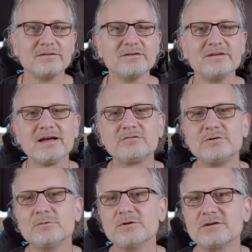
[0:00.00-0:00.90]
The next
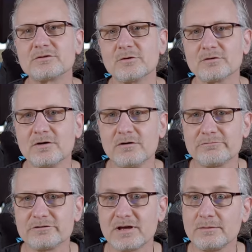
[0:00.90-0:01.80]
view is called
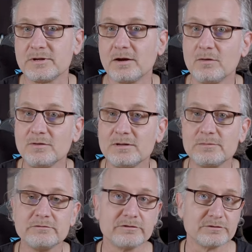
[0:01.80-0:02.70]
Office and may only
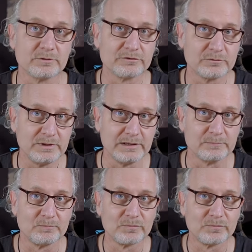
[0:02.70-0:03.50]
be visible to me.